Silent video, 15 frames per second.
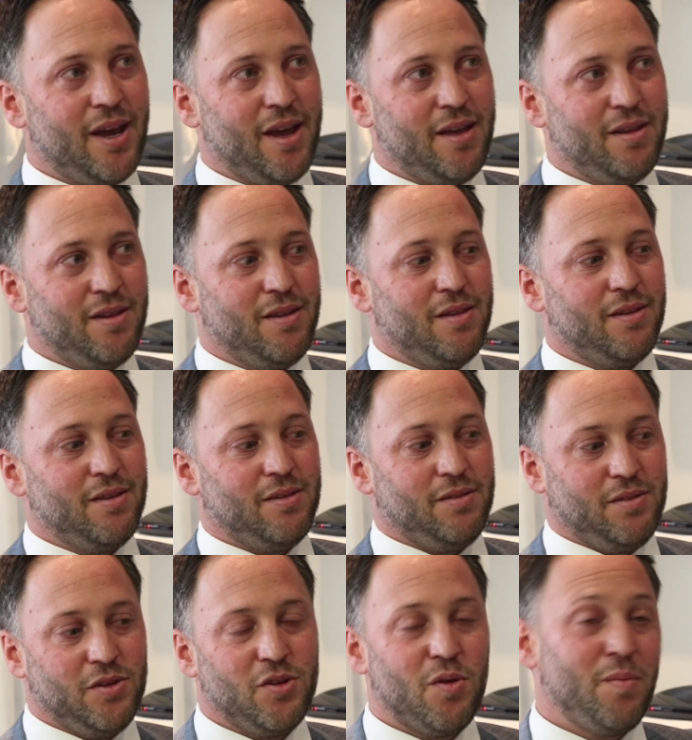And
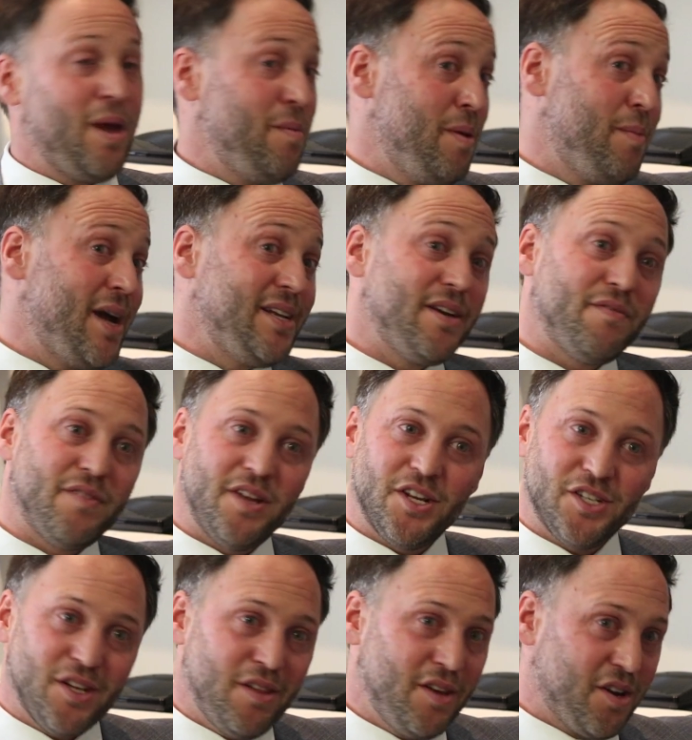maybe by
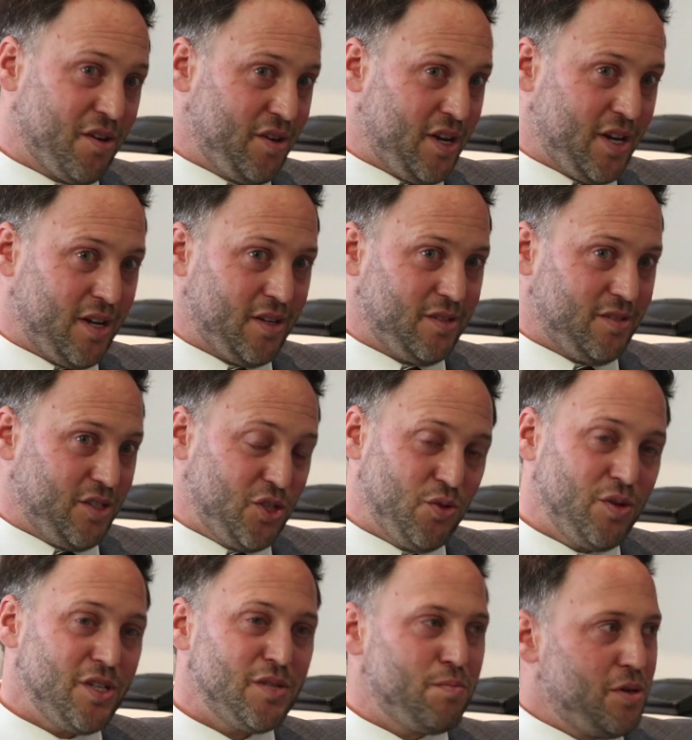definition they are not
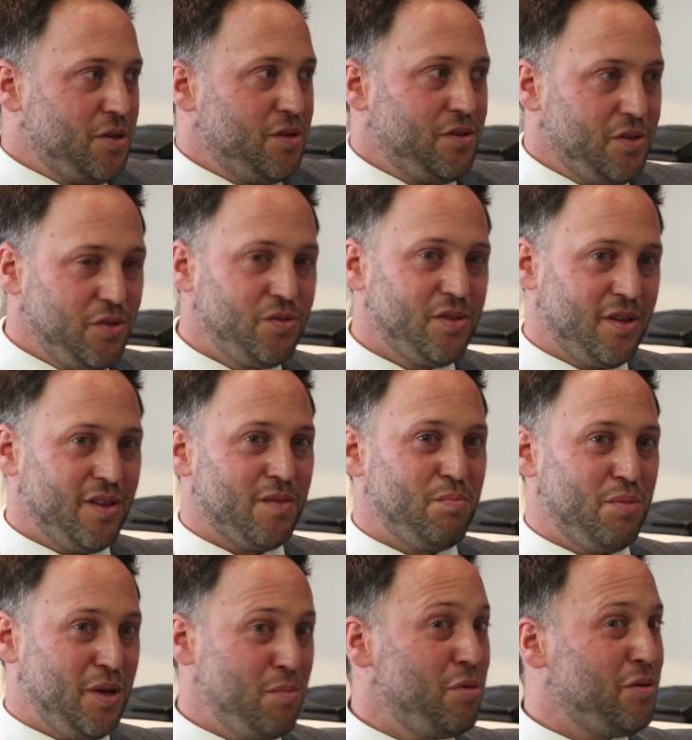Jewish, but you see
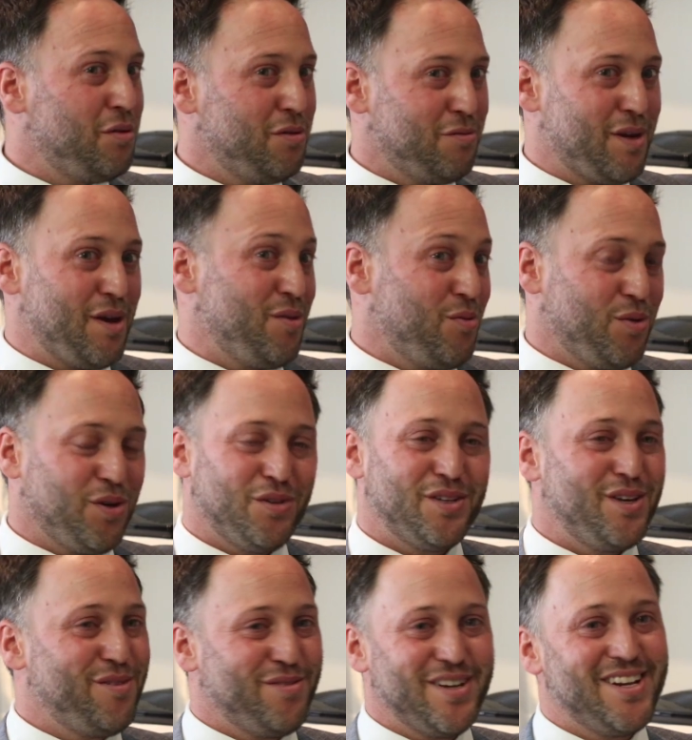that people around the
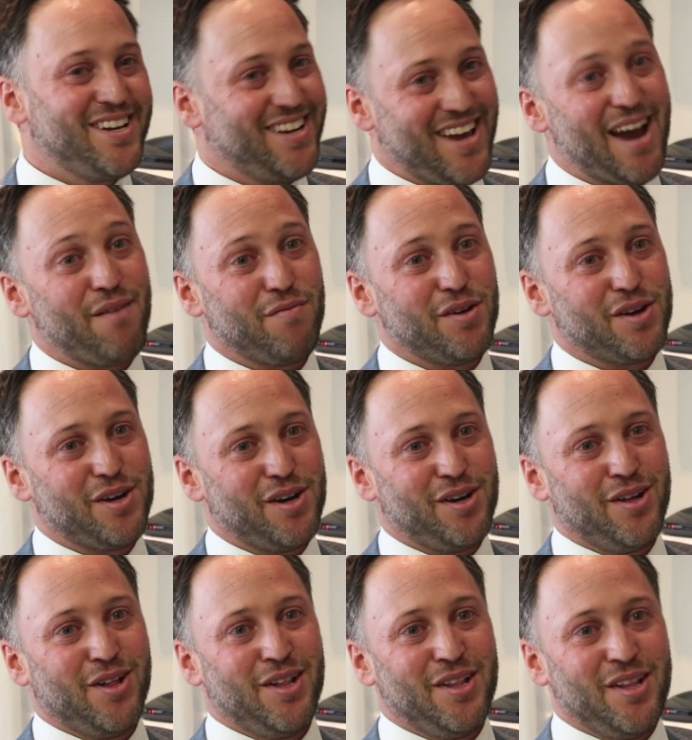world, even in
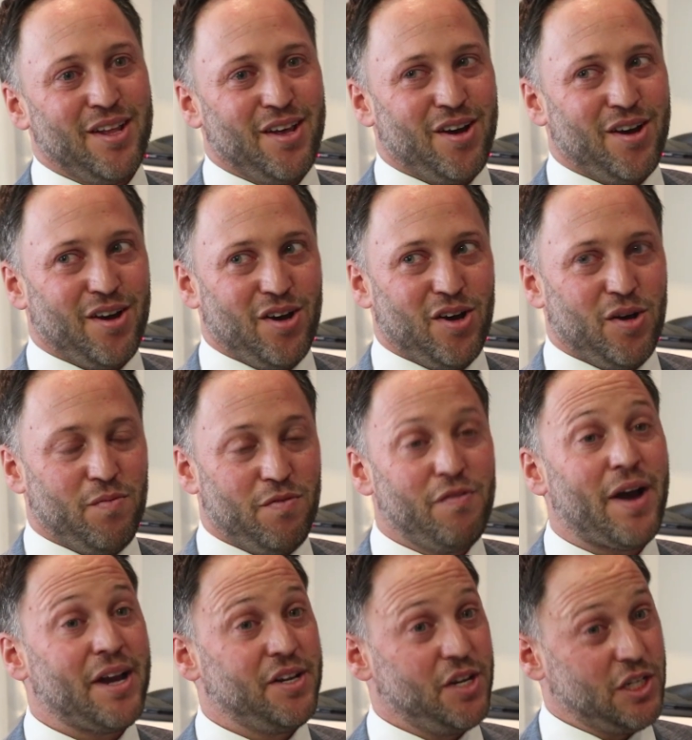Africa,
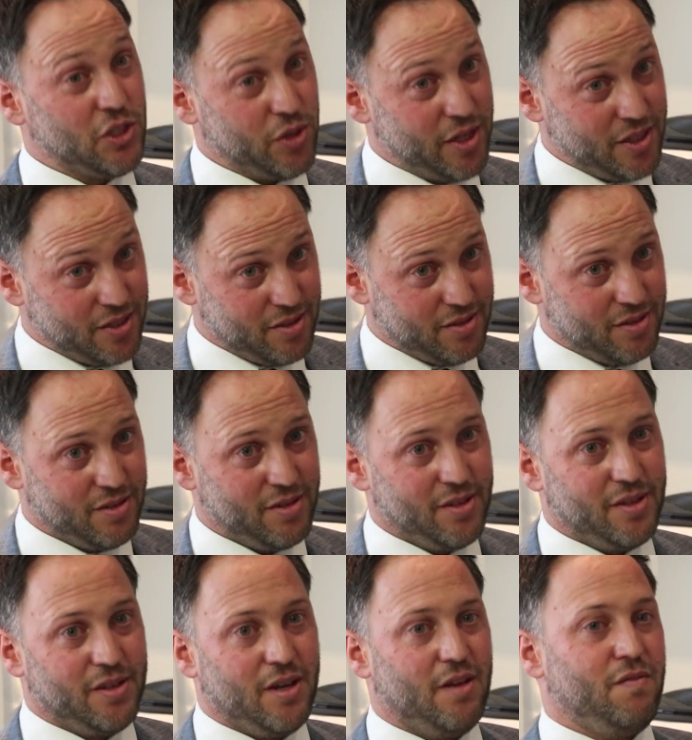find interest
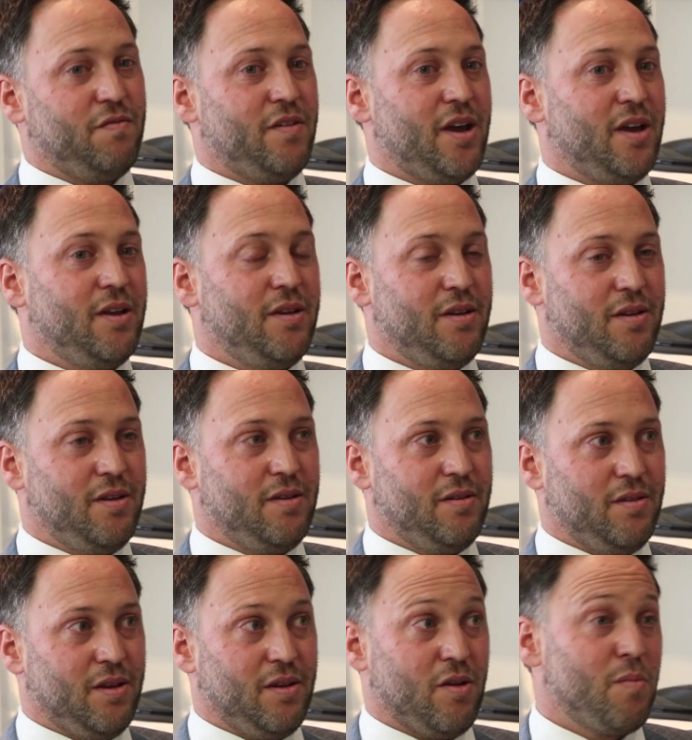
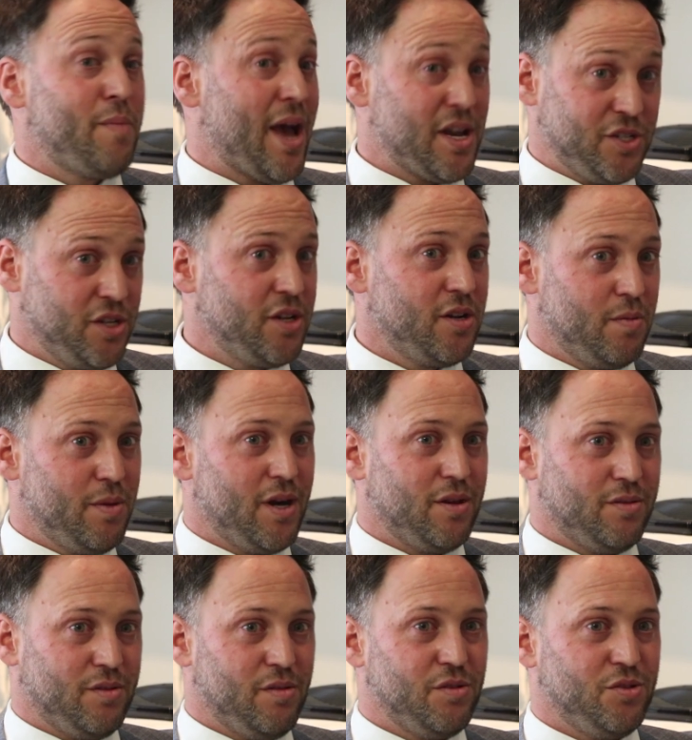and are passionate
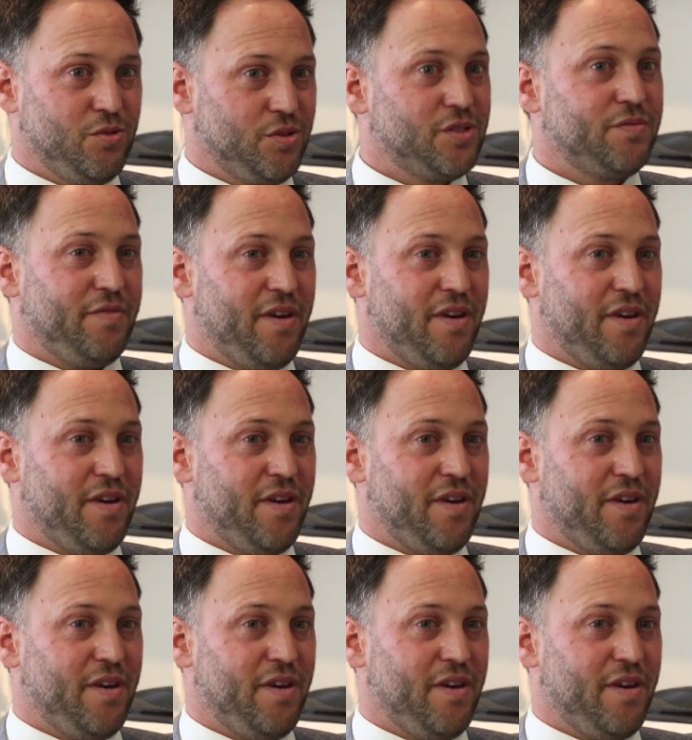about the Jewish